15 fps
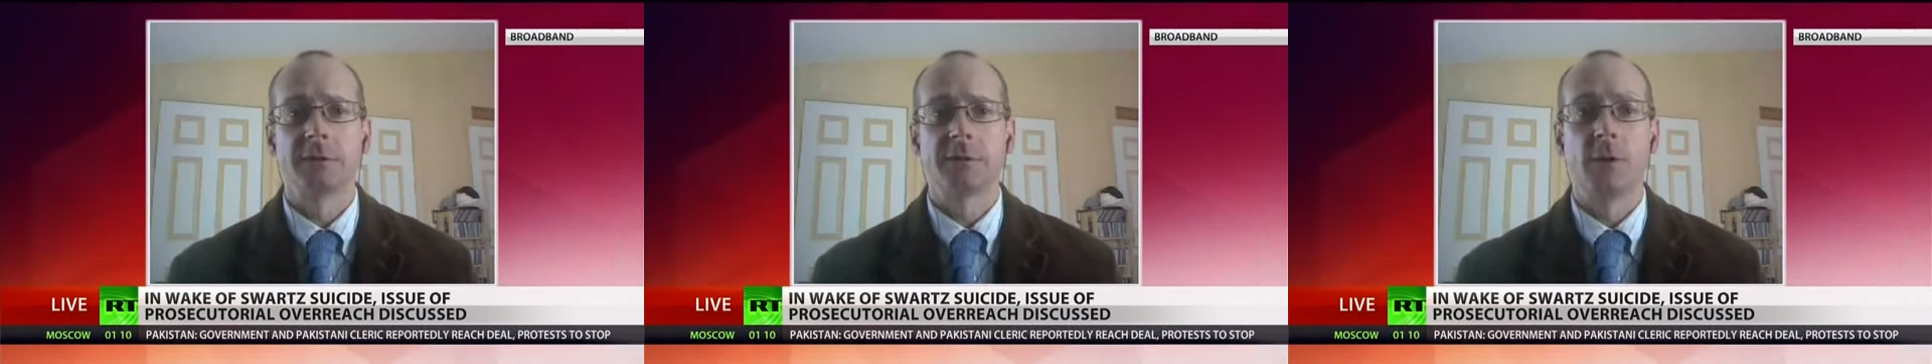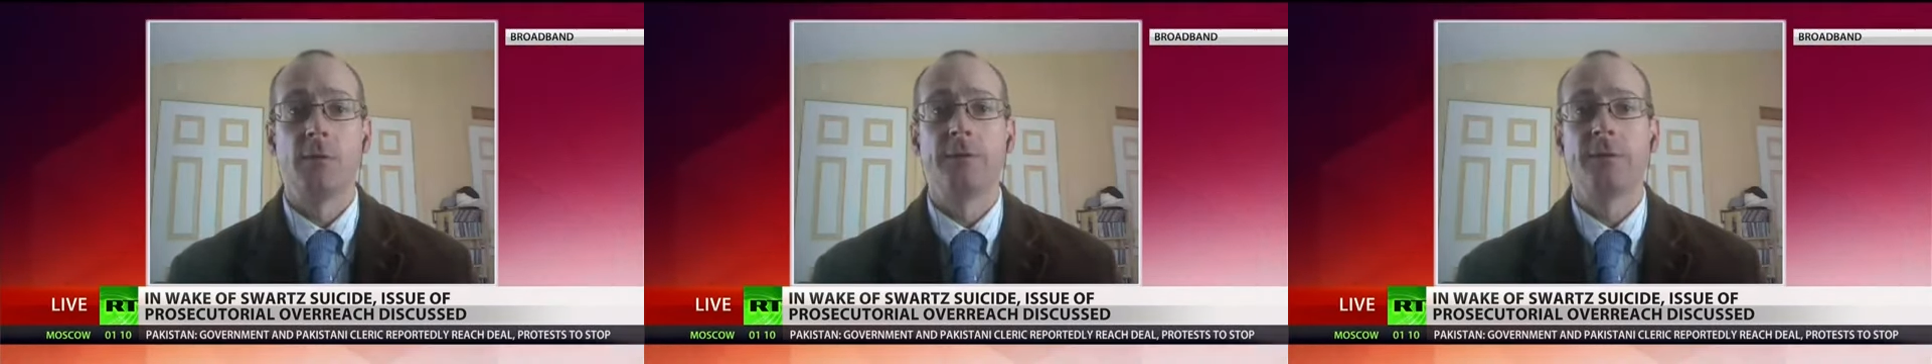
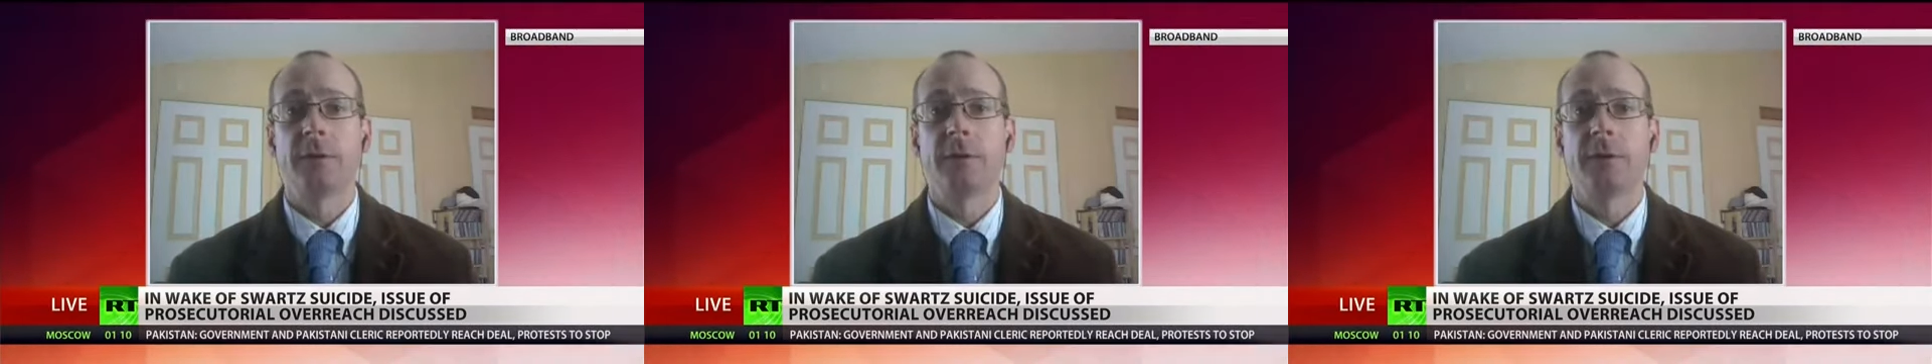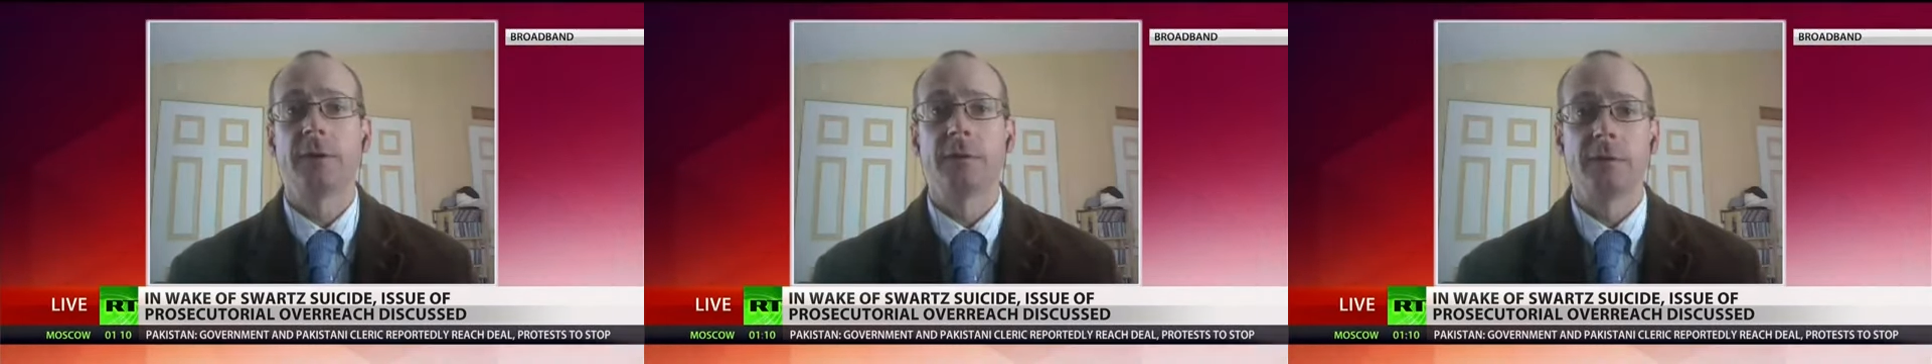
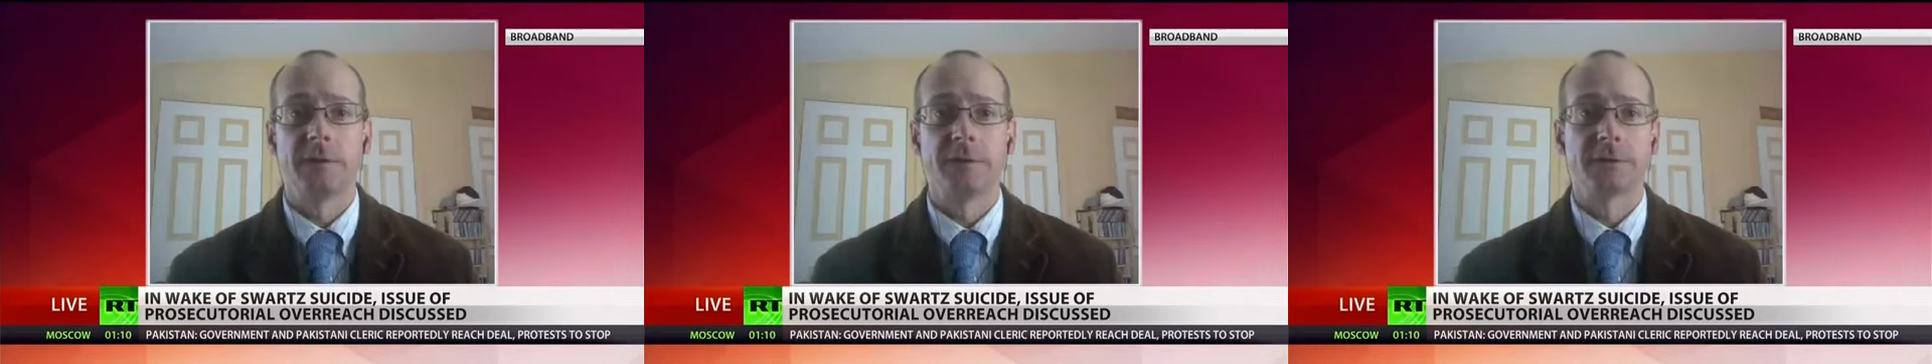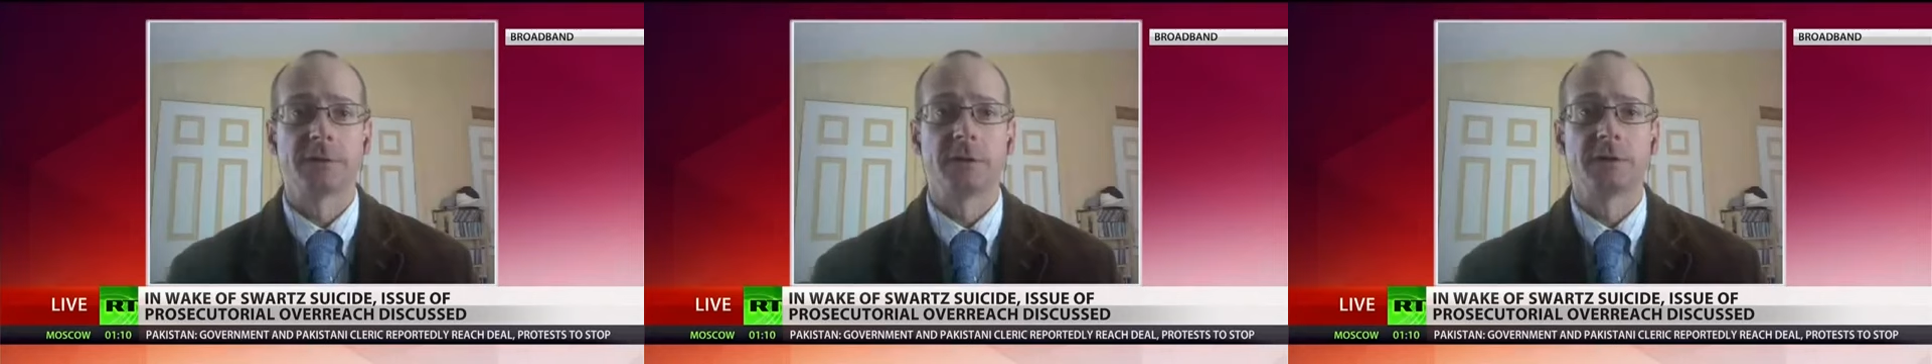Hopefully
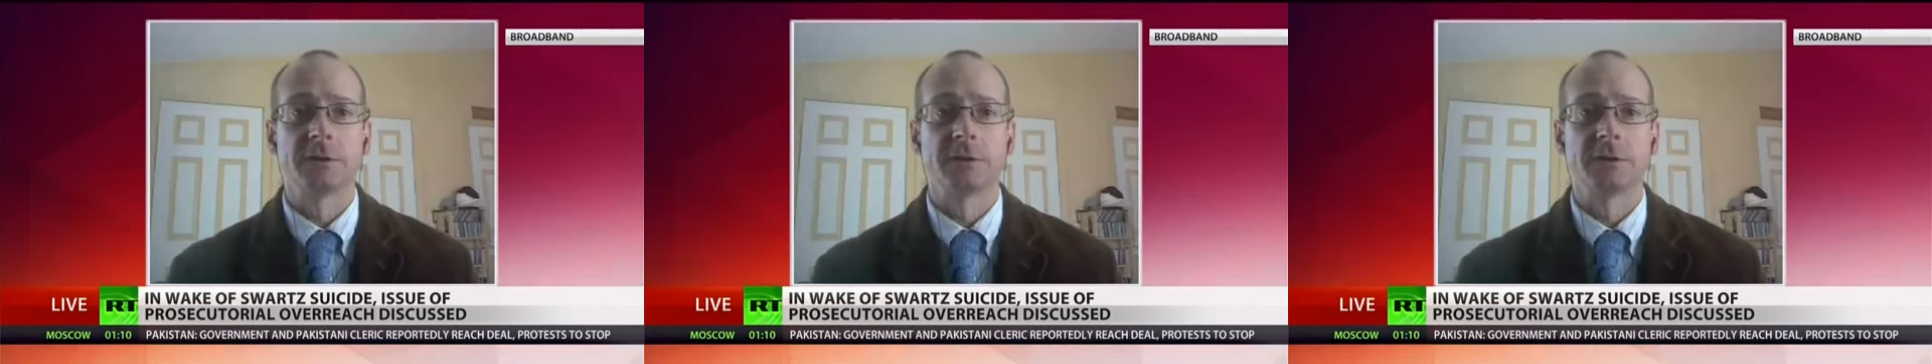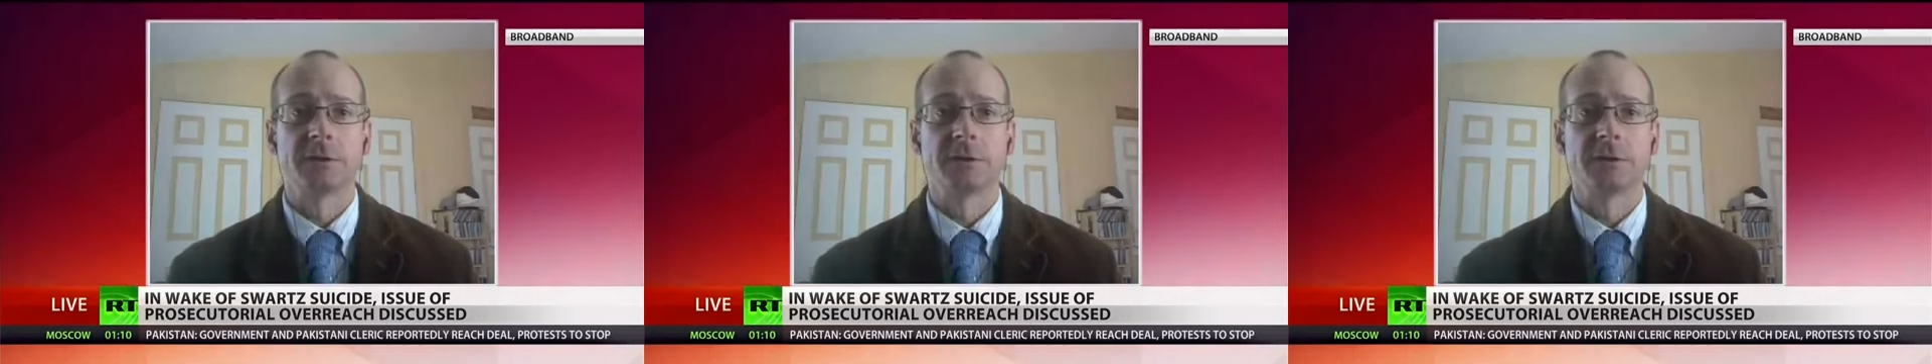that
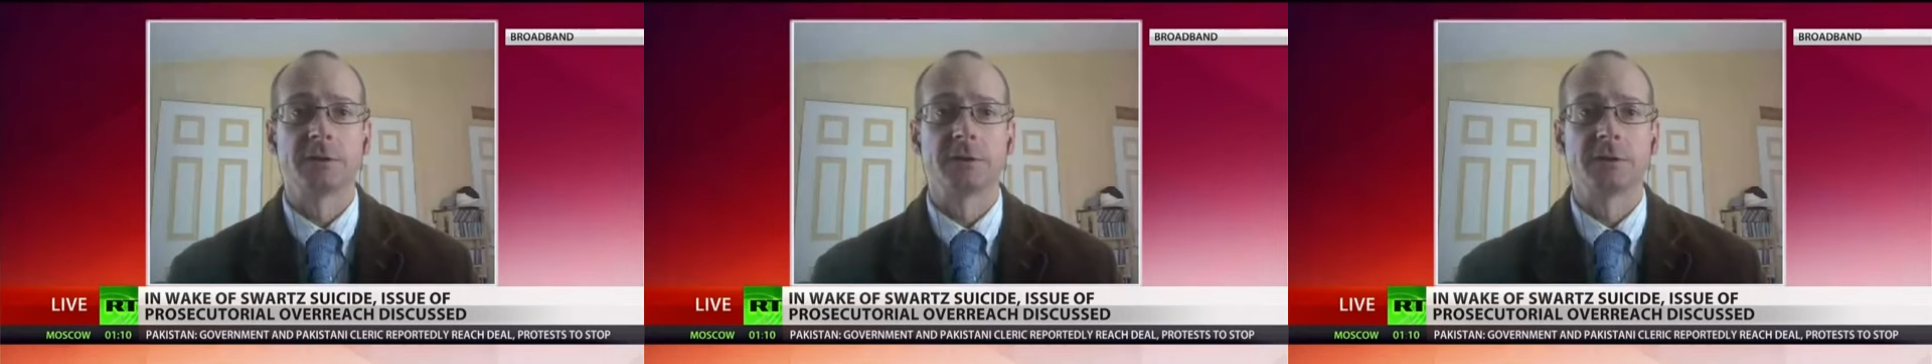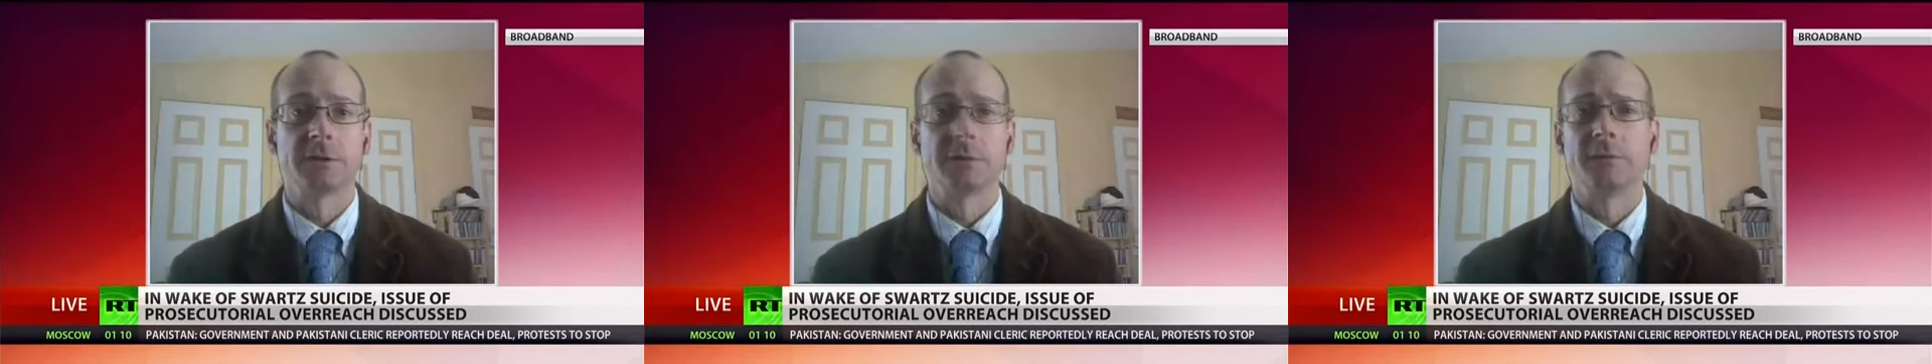discussion is
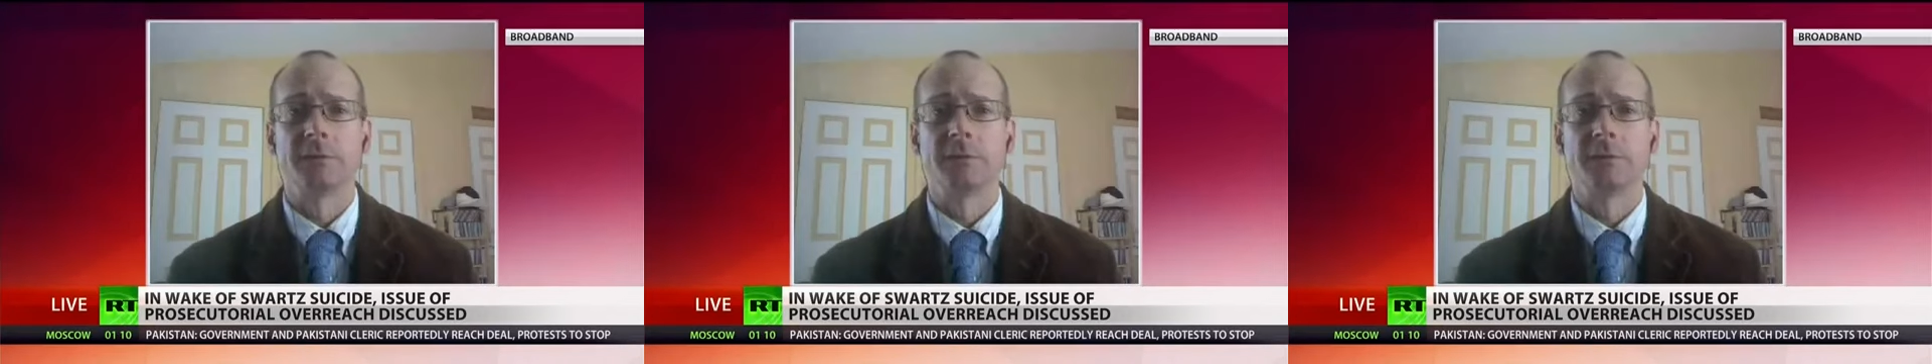over.